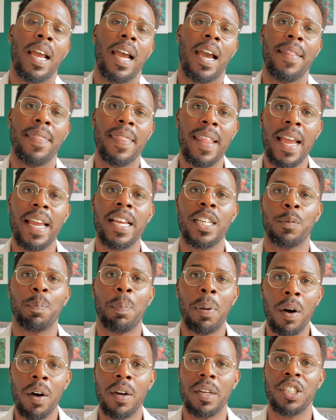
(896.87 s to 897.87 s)
And that is
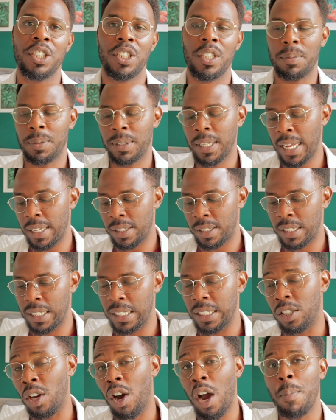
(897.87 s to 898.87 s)
partnerships. That's
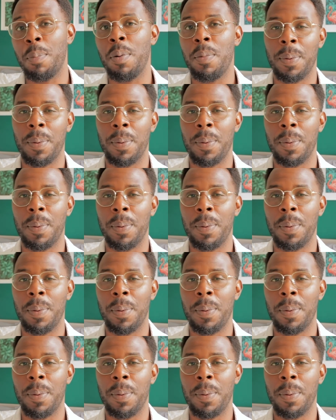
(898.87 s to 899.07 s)
the type